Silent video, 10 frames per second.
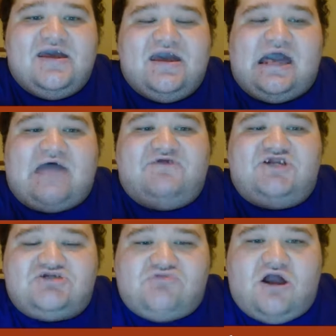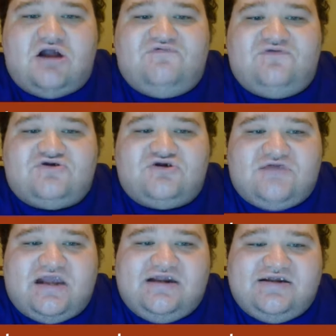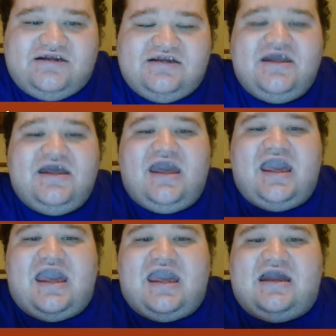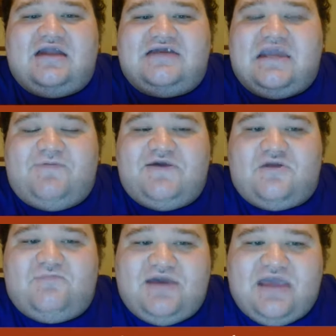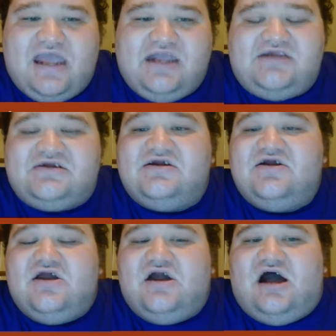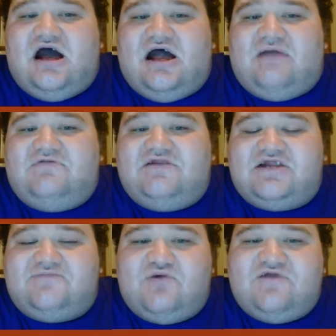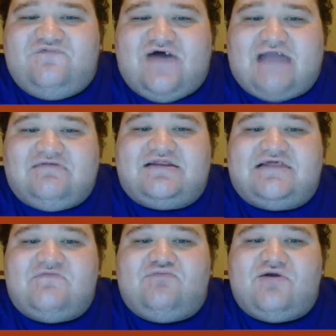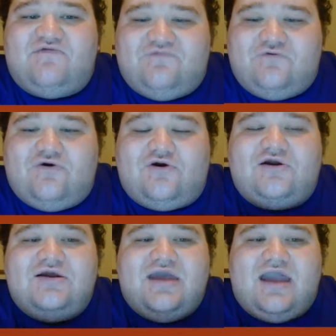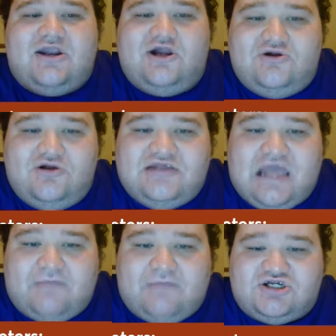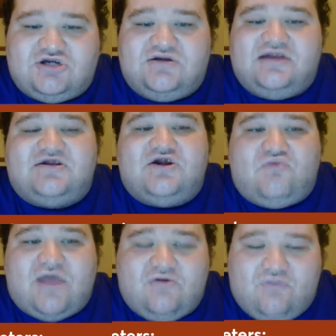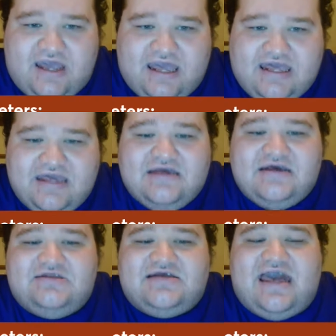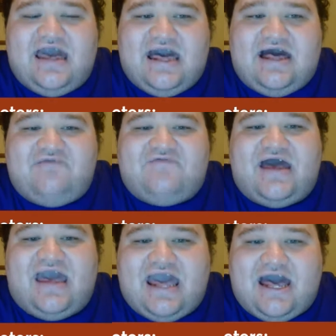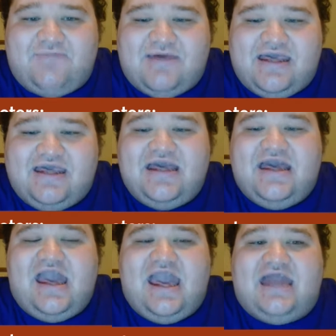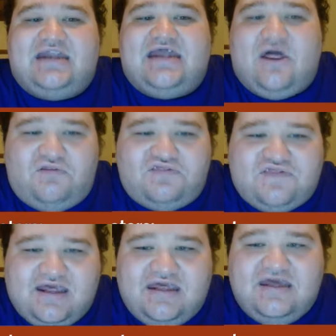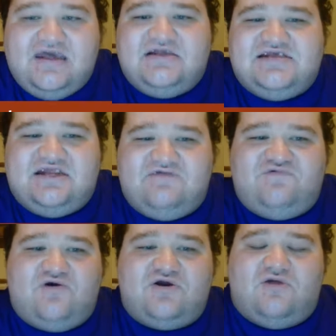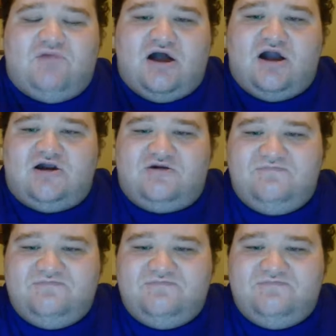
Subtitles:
having strong filtration and keeping your pH 6.5 to 7.4 and a good temperature is a great way to have a happy and healthy tinfoil barb.